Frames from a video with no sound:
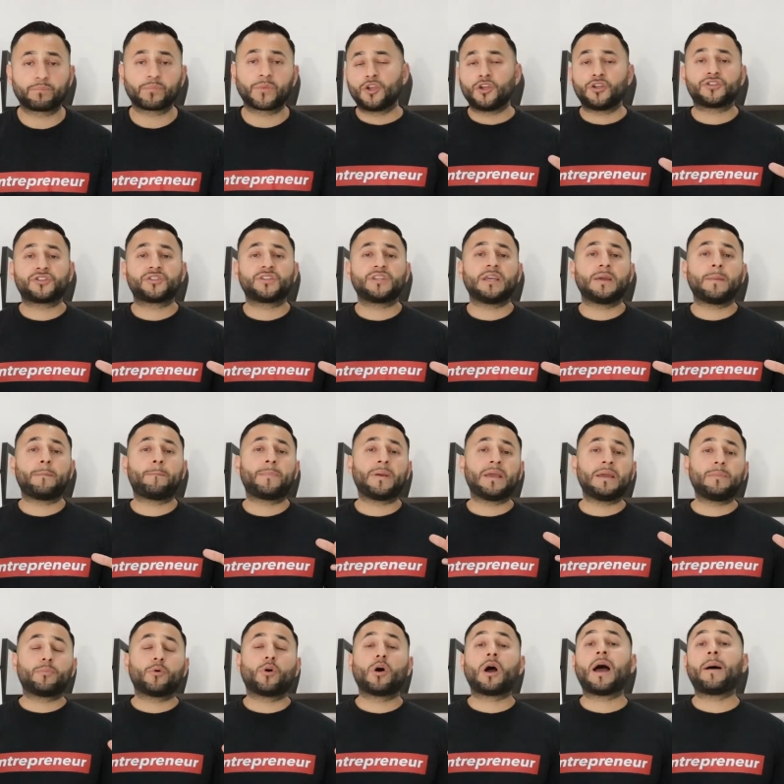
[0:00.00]
You see,
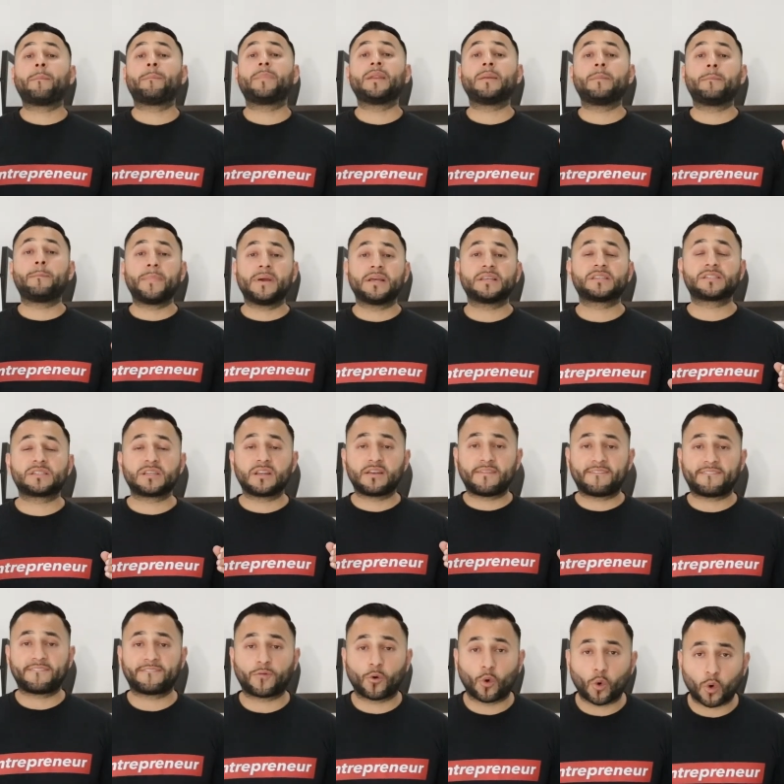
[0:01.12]
people have been
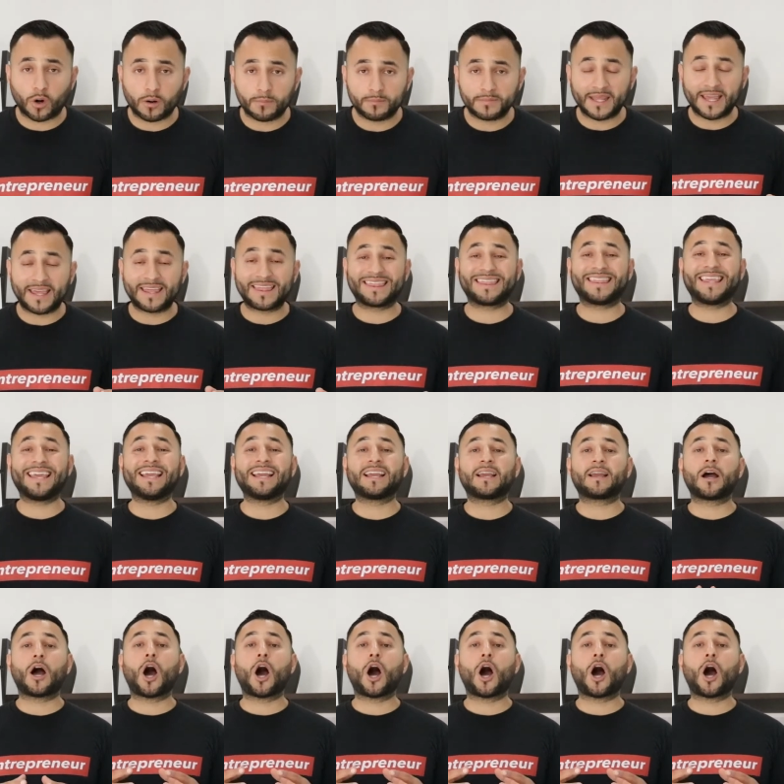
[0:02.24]
misinformed. They think